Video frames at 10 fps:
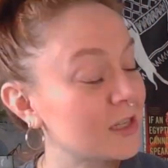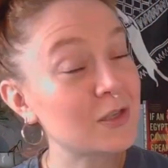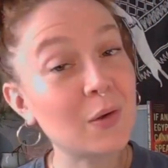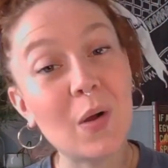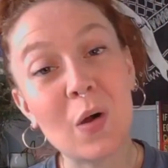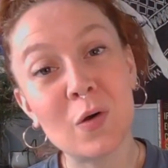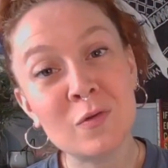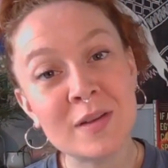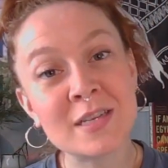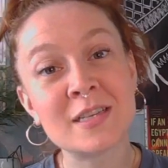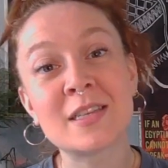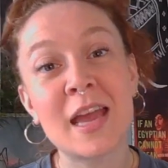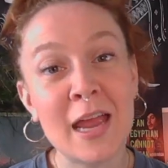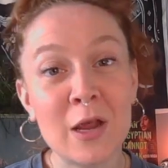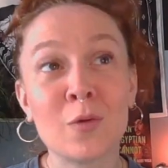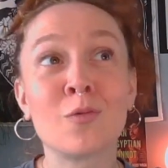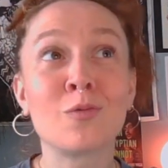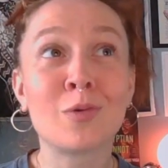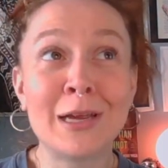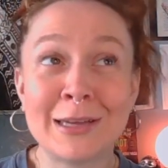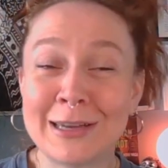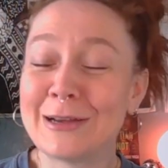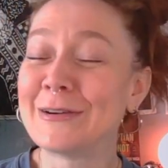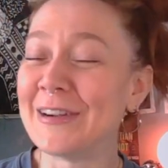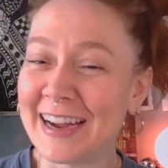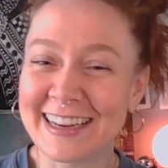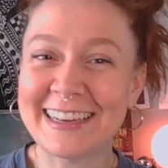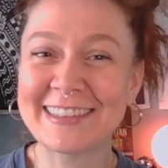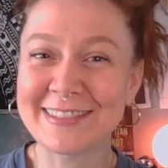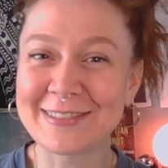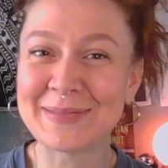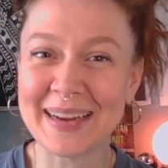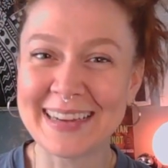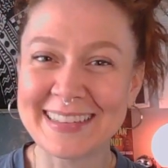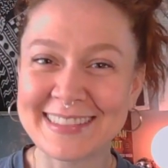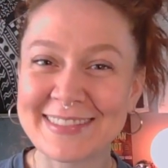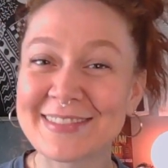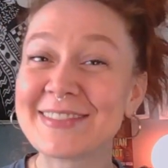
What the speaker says: So Ove is a really cranky old man.